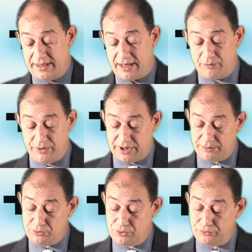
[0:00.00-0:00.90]
Now, we're going to
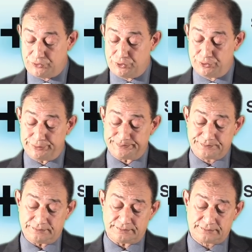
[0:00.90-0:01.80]
move to
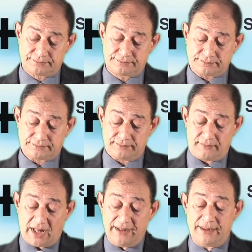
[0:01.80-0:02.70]

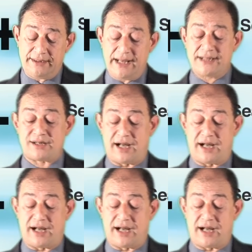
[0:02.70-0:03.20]
next